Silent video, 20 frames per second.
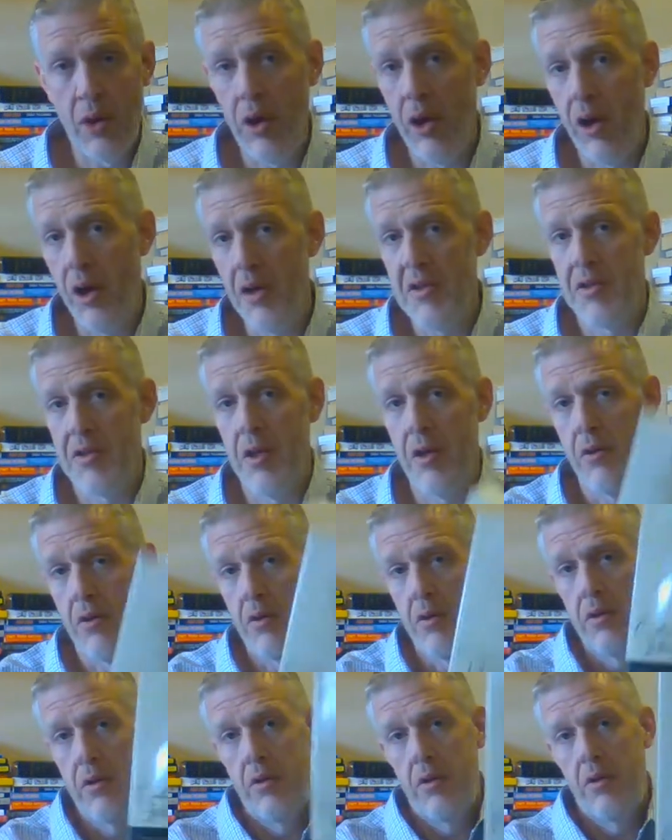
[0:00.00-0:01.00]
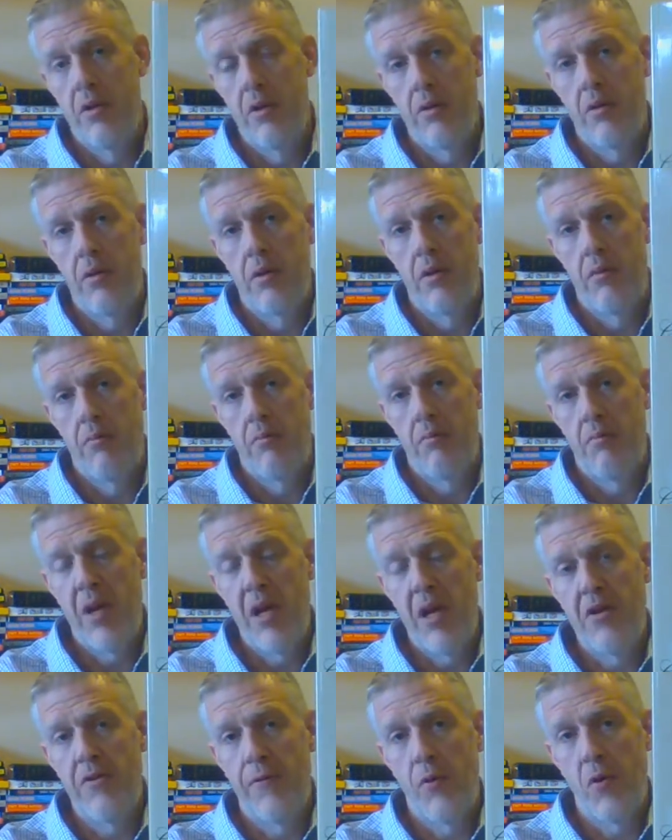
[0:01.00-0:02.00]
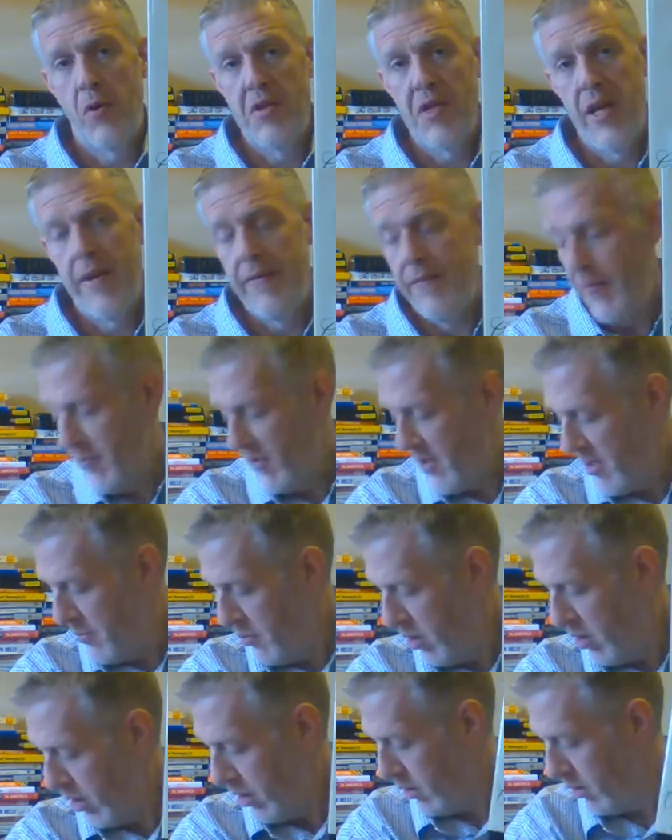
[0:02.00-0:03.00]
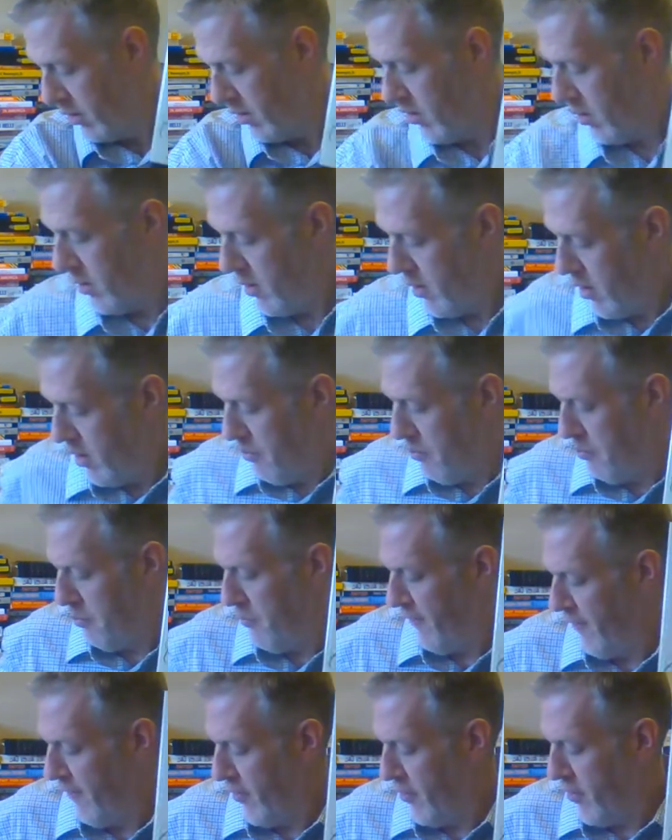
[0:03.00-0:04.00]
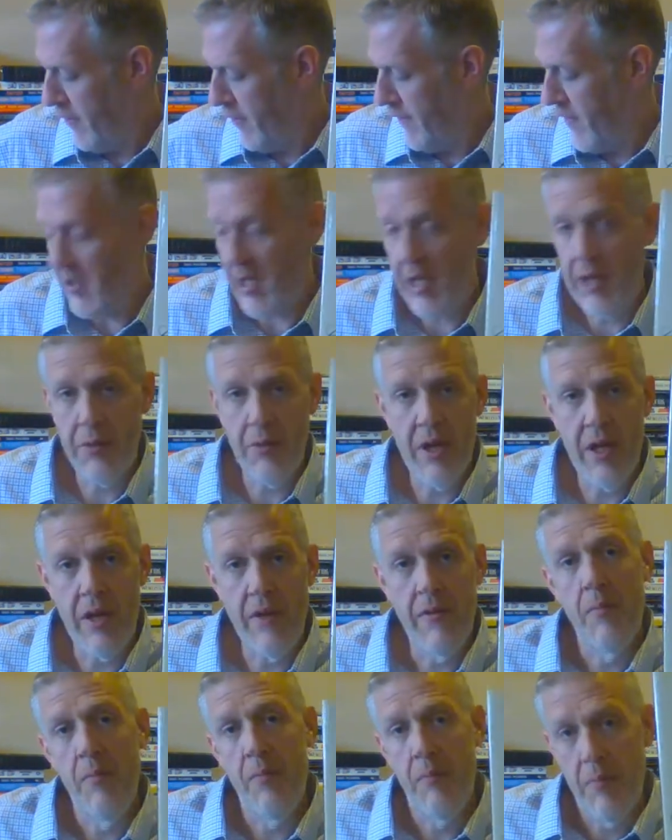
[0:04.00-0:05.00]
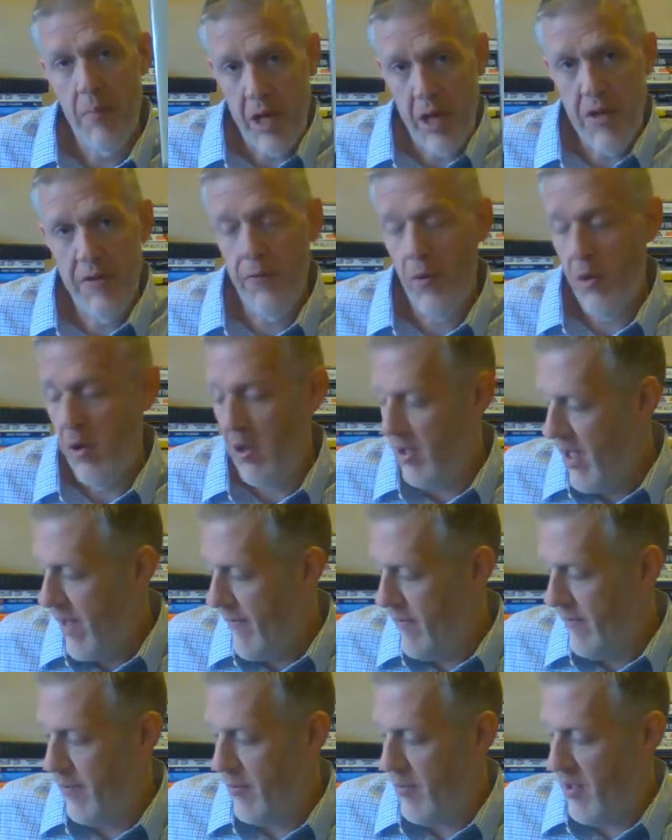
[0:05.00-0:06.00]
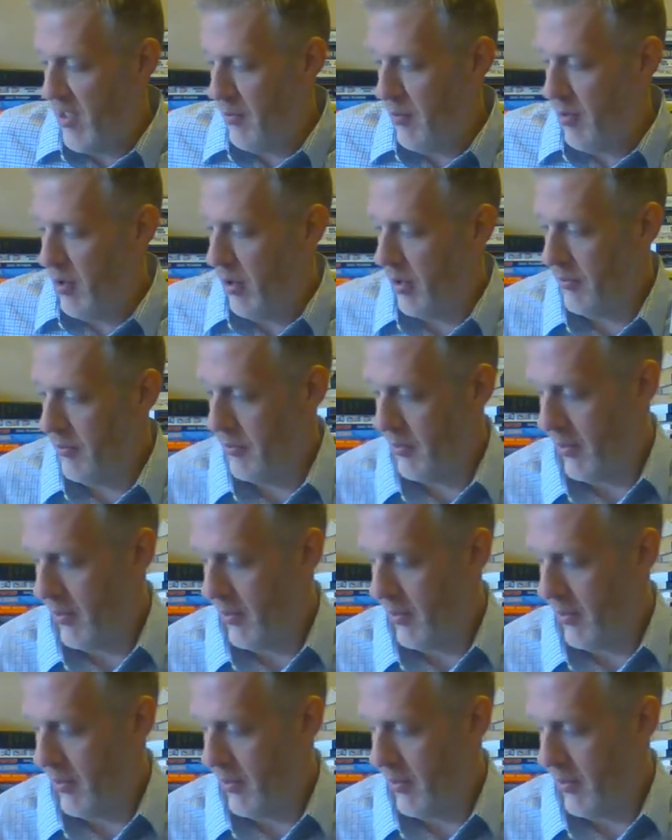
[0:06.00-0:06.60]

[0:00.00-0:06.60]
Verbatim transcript: are also page four ten from this book. Footnote fifty-three, page four eleven from this book.